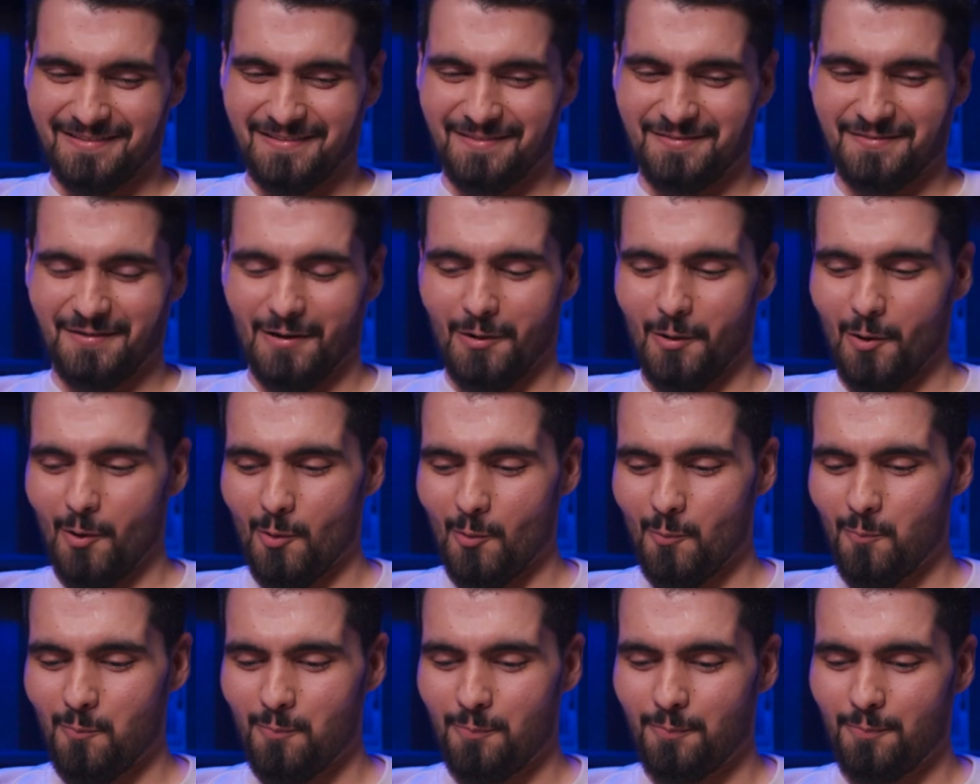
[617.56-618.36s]

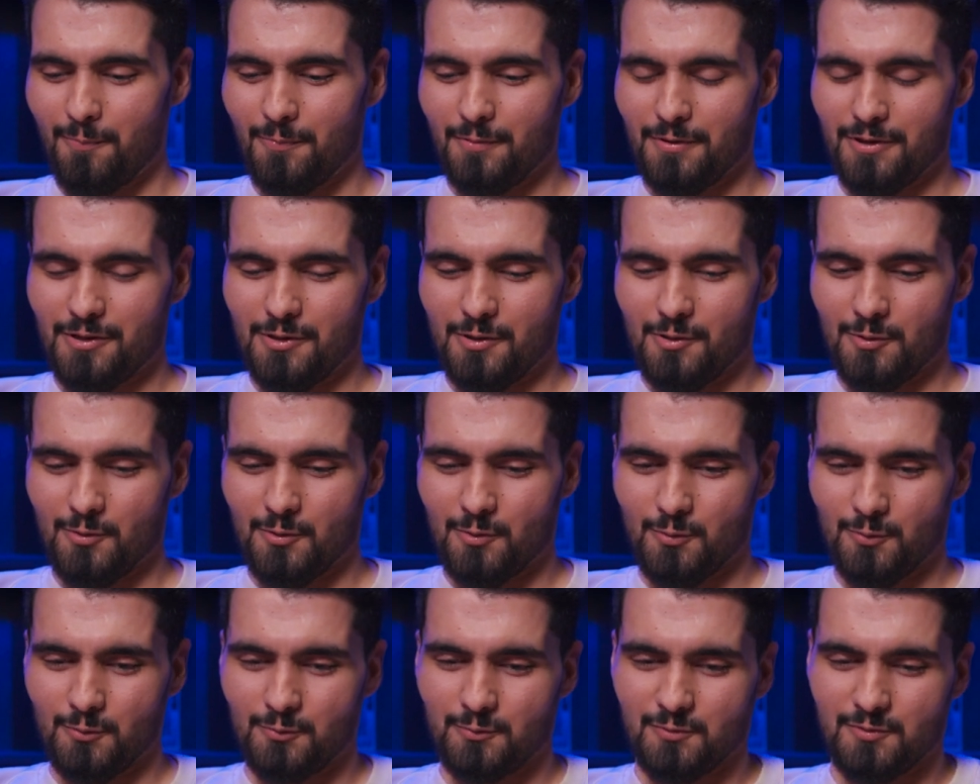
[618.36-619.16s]
So
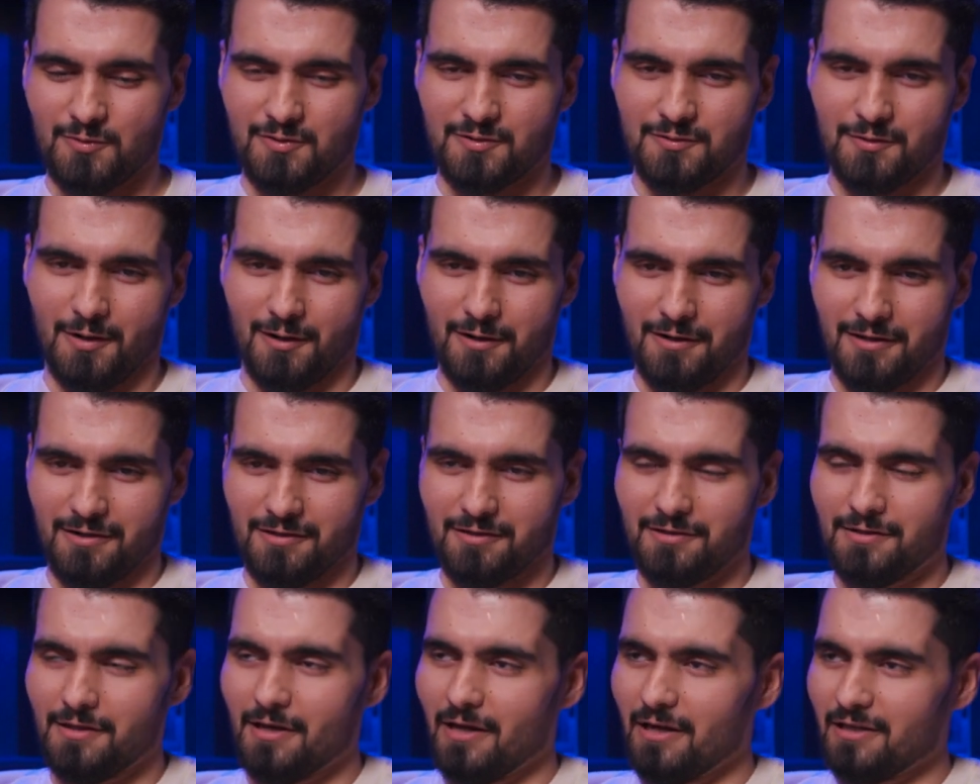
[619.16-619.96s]
you
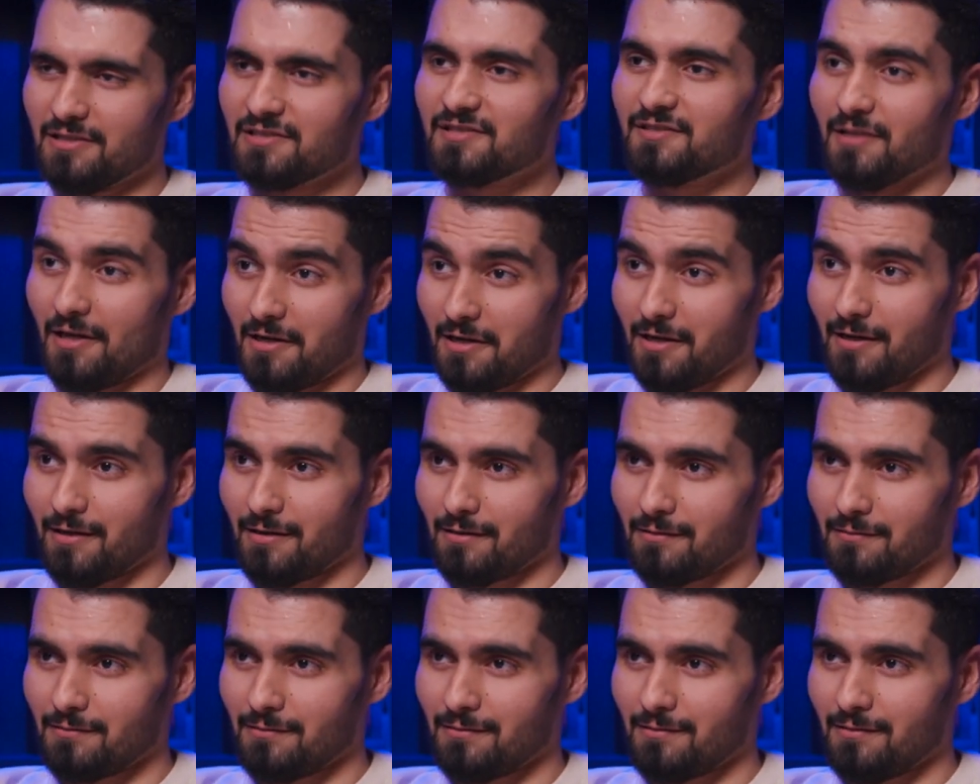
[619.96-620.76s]
started
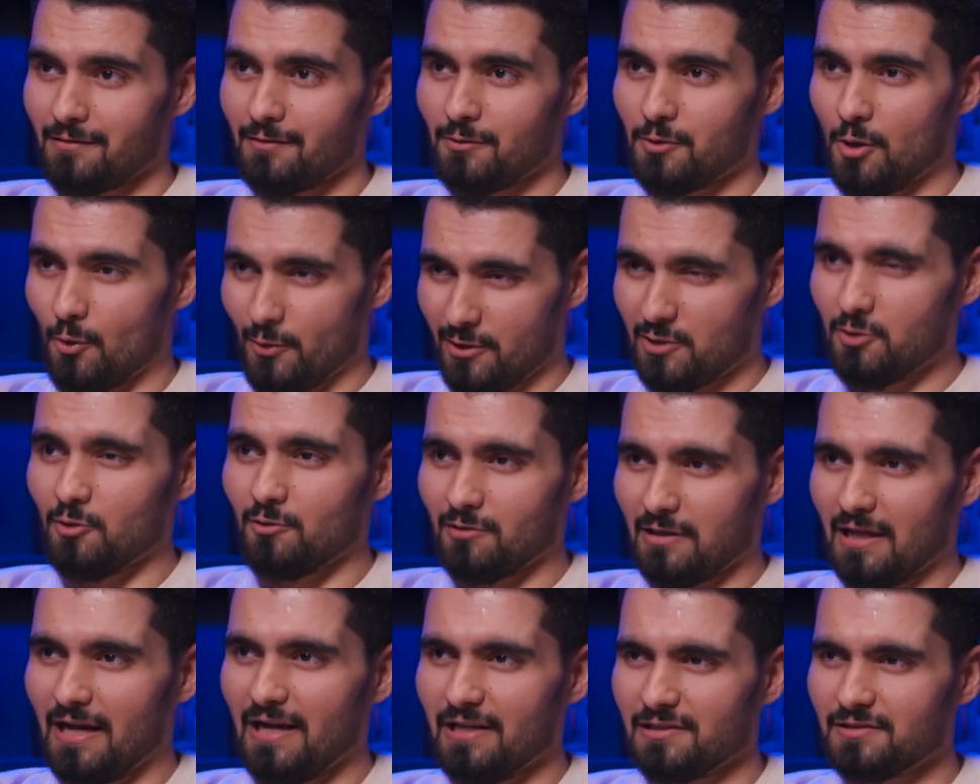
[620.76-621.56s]
studying, going to
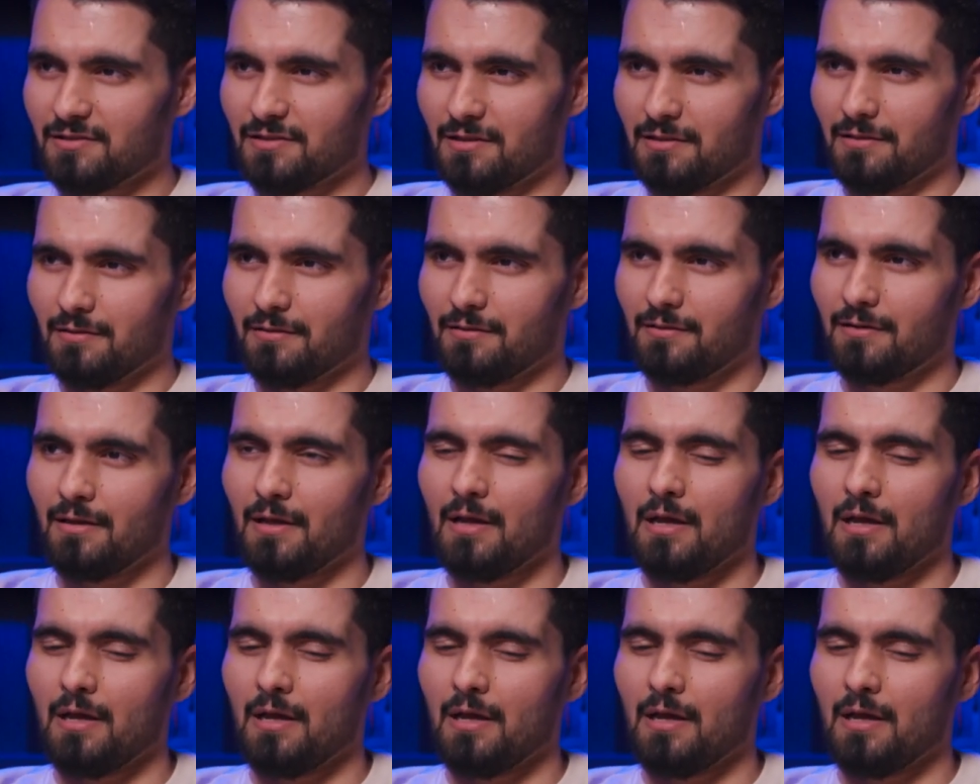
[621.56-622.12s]
class, and